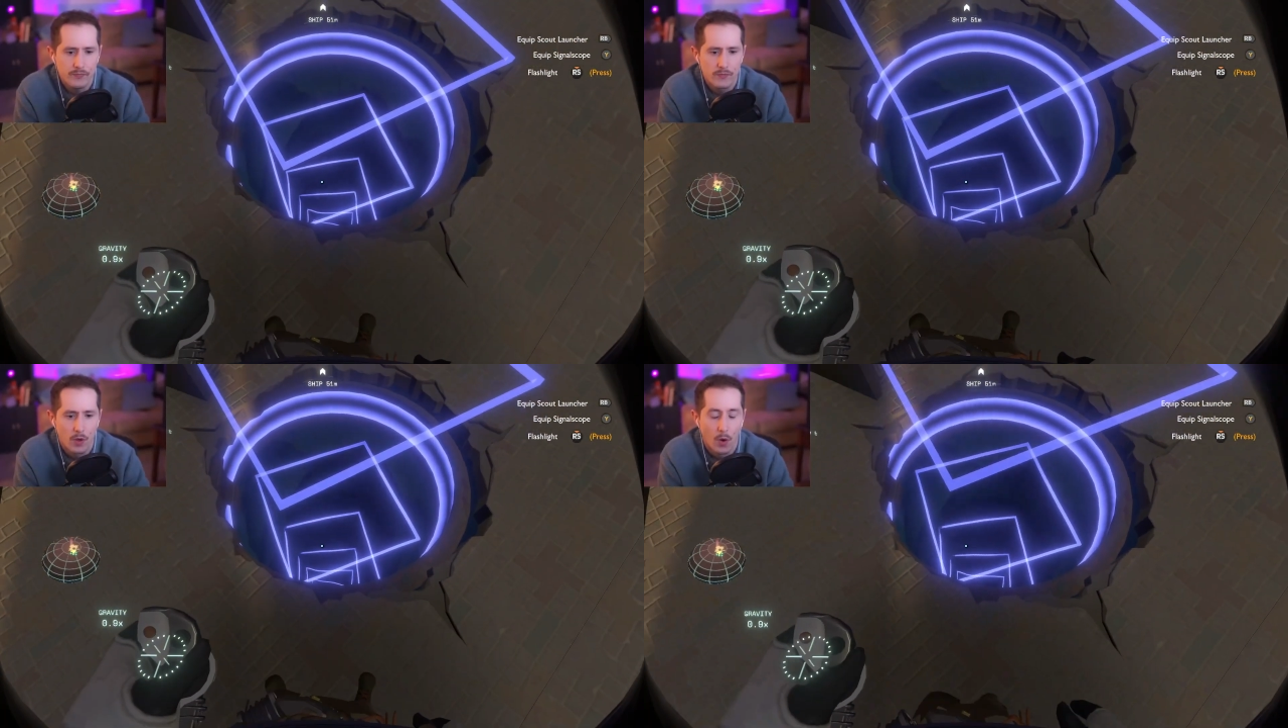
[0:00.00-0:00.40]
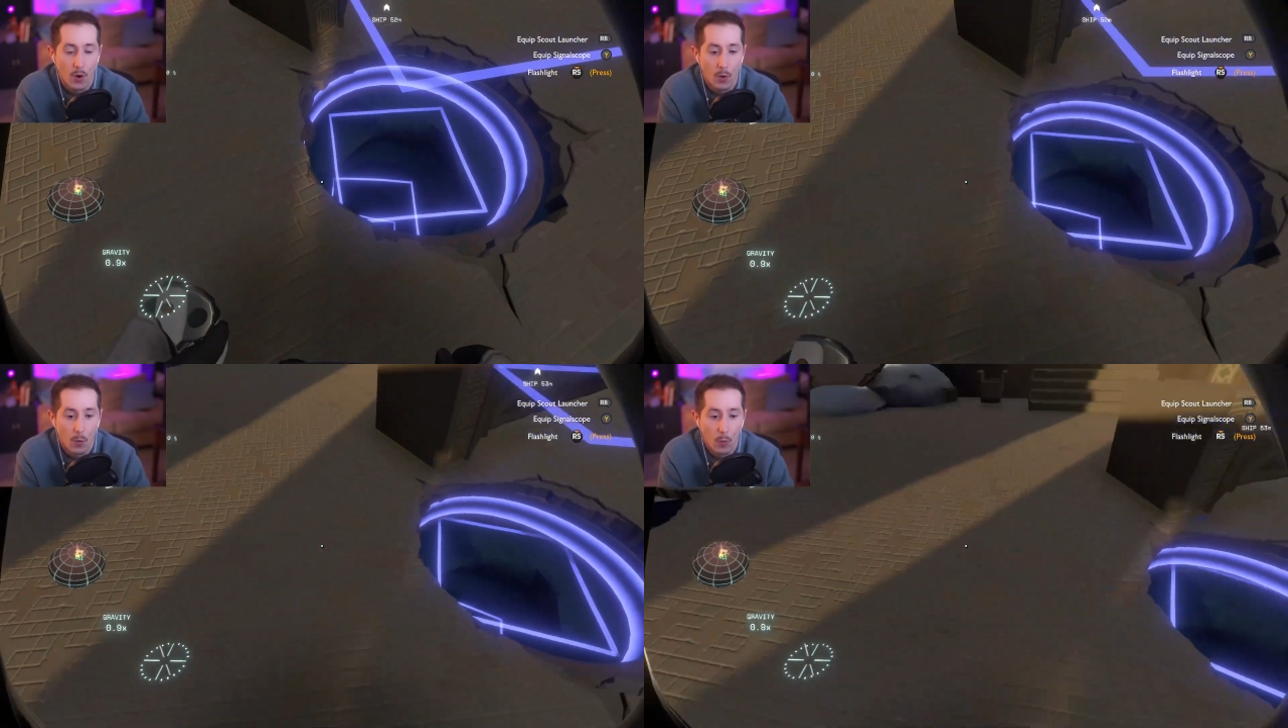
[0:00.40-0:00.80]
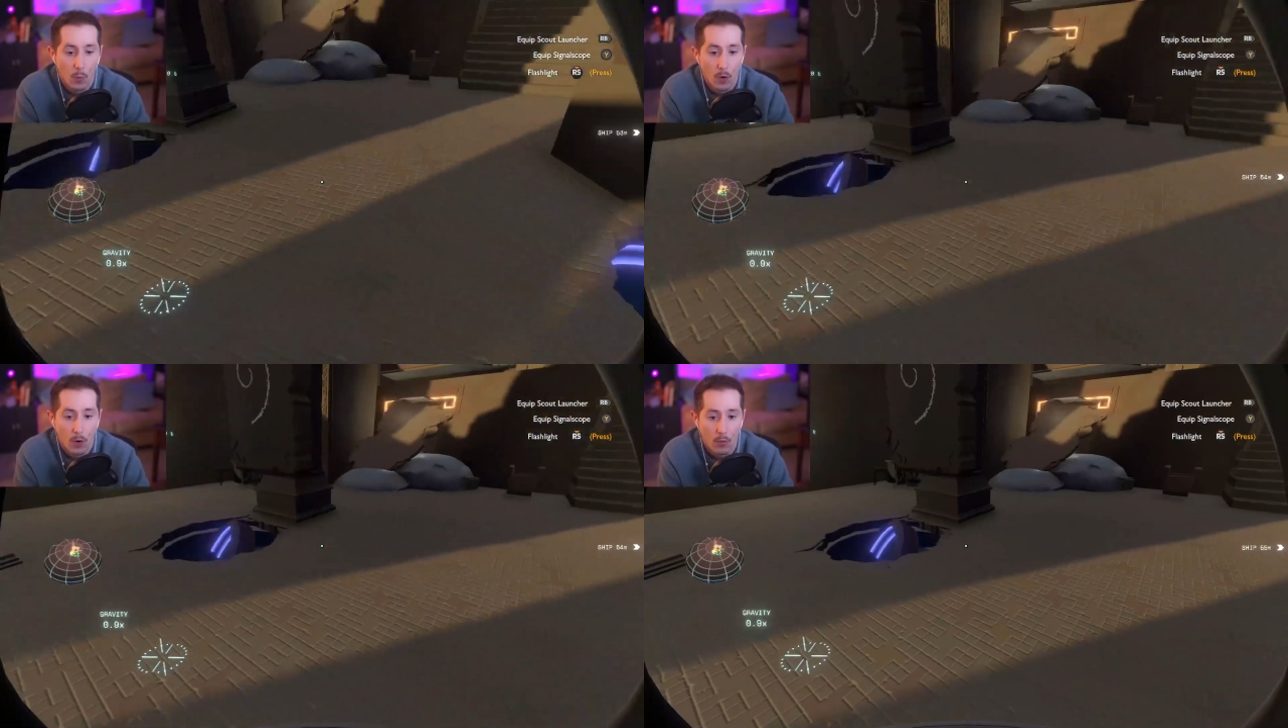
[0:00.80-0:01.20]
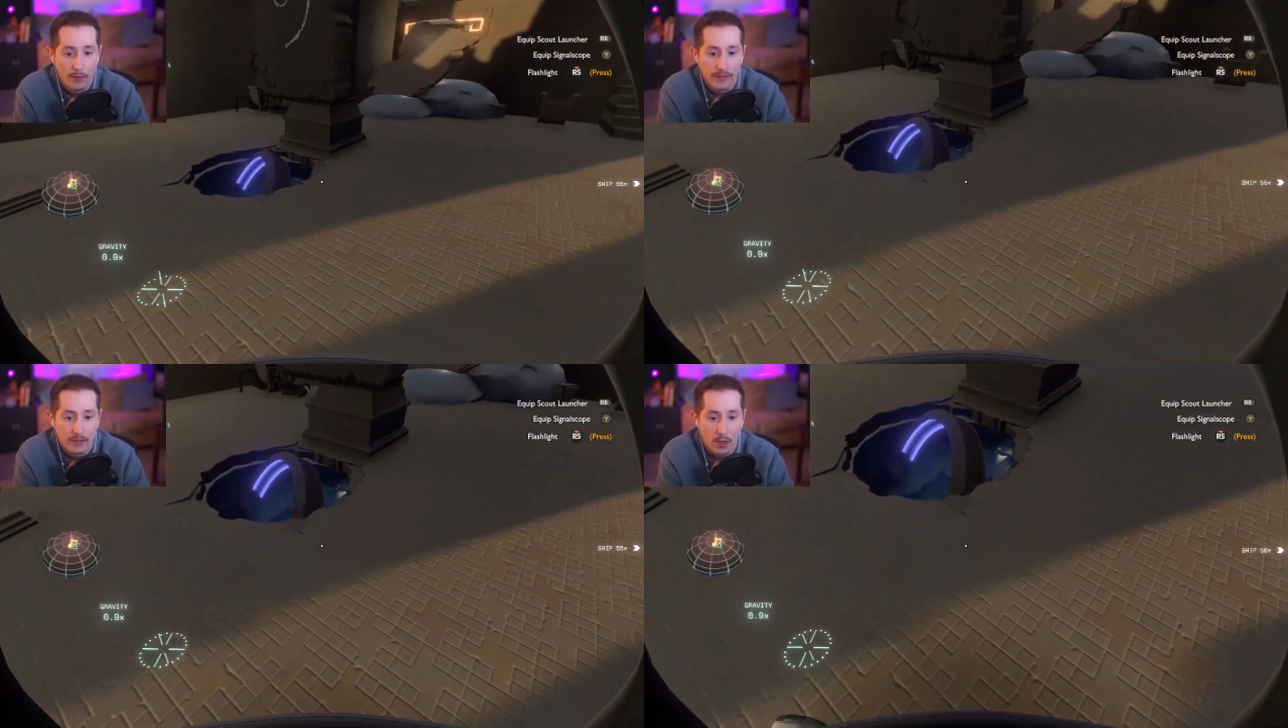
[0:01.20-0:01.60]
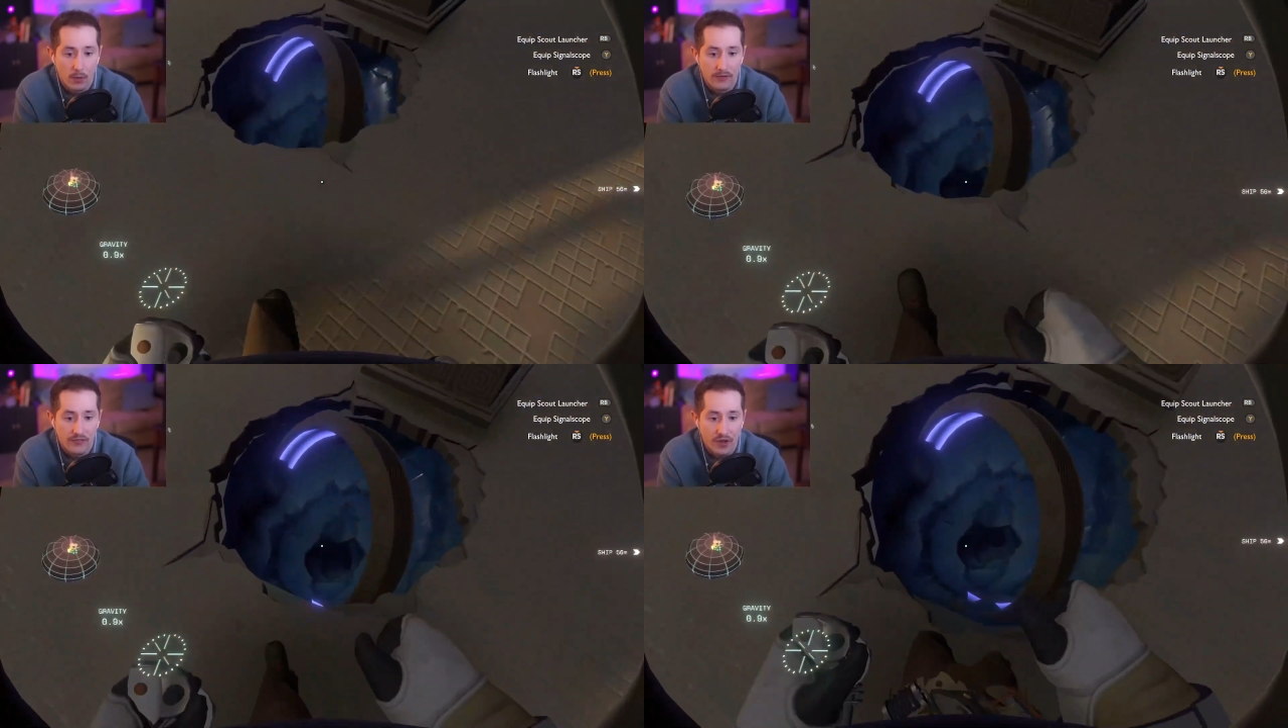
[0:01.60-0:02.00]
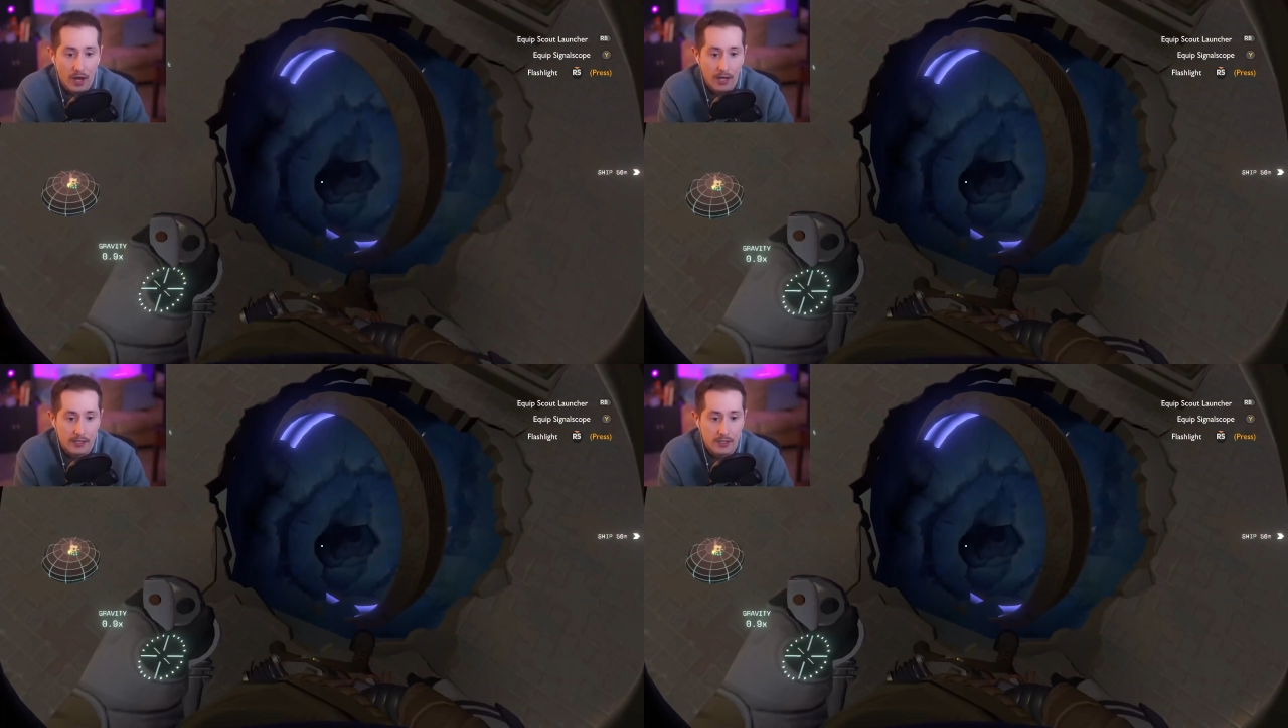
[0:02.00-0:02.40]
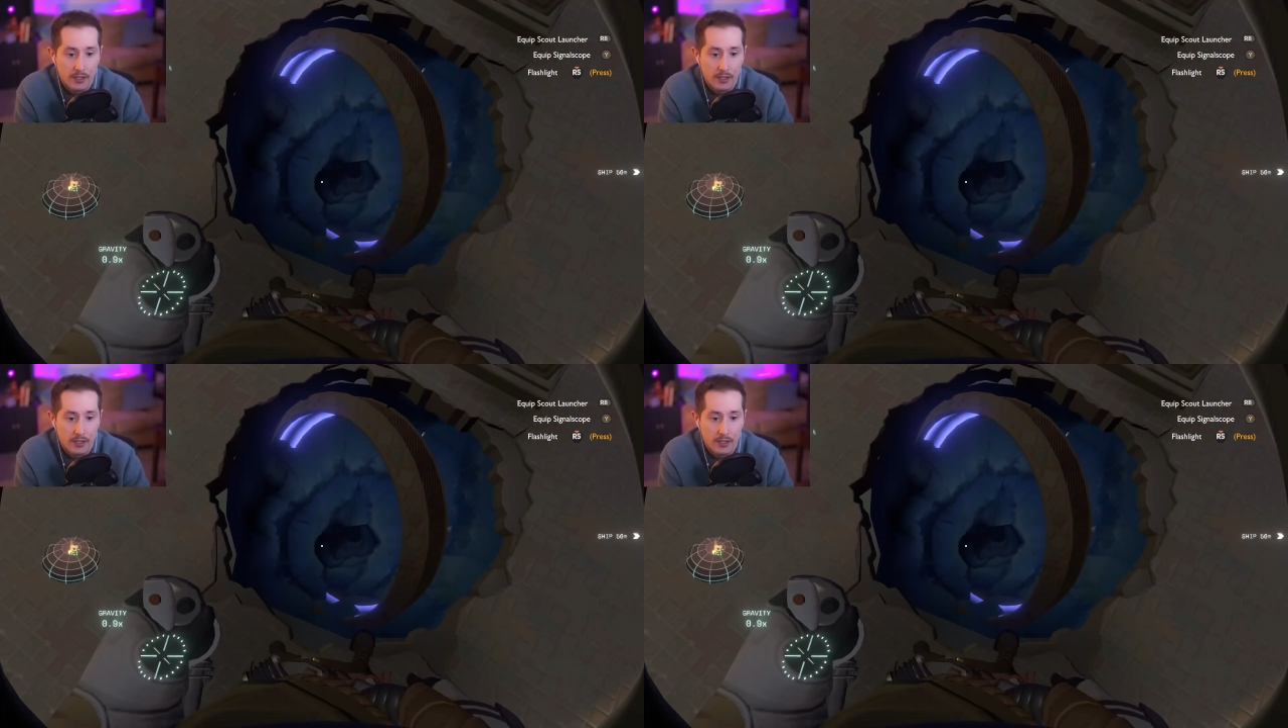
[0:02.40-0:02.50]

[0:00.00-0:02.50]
Oh, whoa. We can go inside.